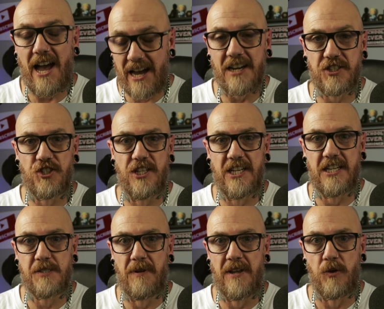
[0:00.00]
actually
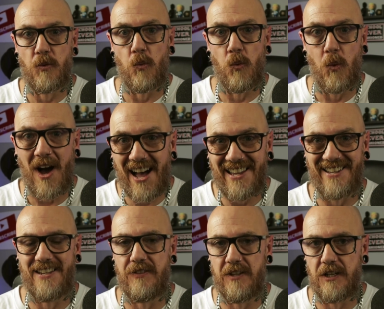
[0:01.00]
explain
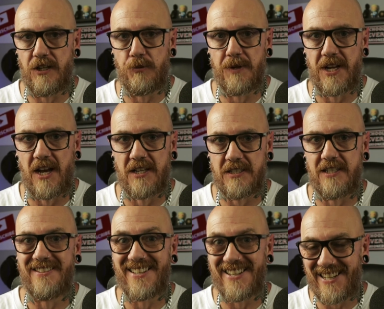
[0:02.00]
why the Illuminati
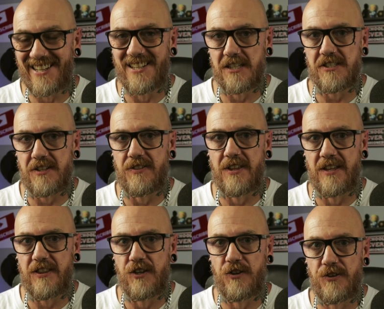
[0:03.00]
need us to think
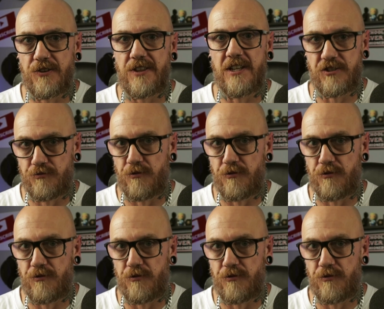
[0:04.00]
the Earth is